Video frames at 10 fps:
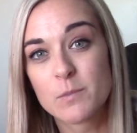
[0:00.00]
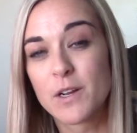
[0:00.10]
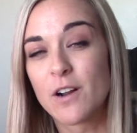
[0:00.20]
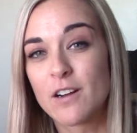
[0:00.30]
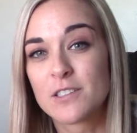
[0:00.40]
but
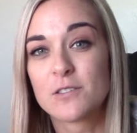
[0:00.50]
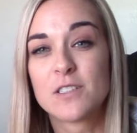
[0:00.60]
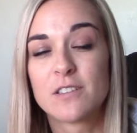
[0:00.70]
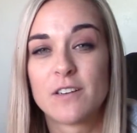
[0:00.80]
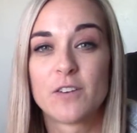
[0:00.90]
you're also
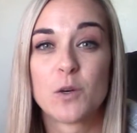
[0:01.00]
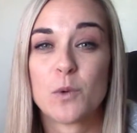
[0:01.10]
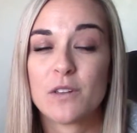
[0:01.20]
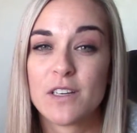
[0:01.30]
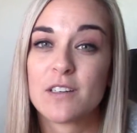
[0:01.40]
delivering
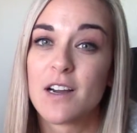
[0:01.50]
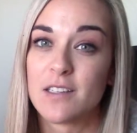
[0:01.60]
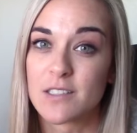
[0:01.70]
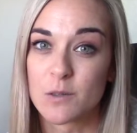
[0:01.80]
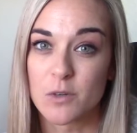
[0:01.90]
really good
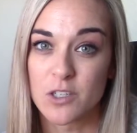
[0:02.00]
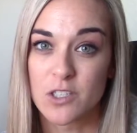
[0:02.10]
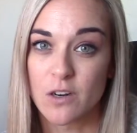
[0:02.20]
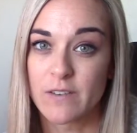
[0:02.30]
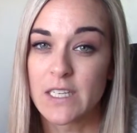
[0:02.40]
customer
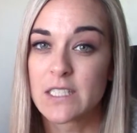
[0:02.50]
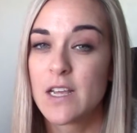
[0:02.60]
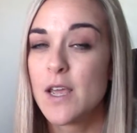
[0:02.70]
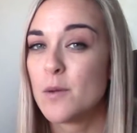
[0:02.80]
service.